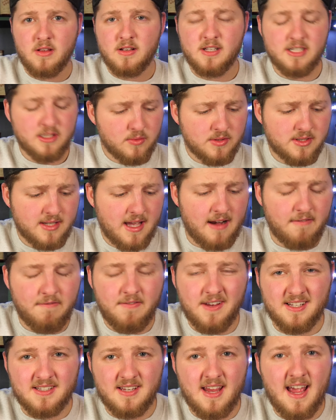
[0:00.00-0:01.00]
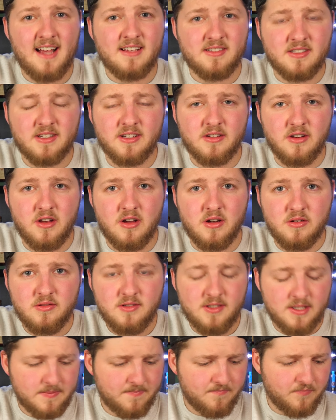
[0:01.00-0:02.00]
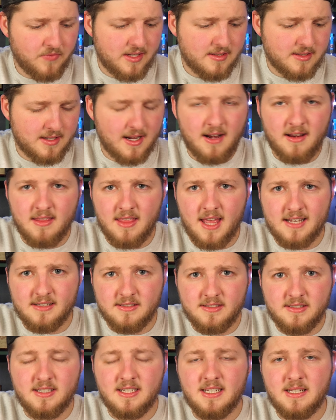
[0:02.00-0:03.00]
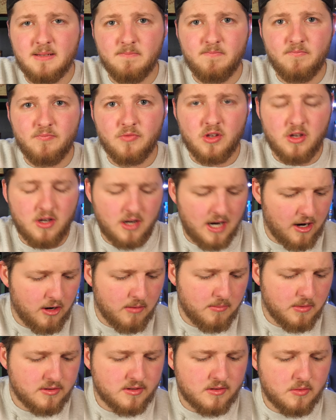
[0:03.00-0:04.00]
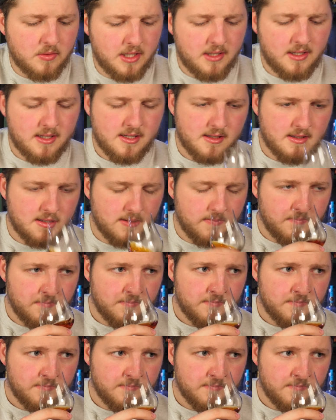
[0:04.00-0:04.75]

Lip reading: This one's got a fantastic nose. It's kind of that deep caramel sweetness.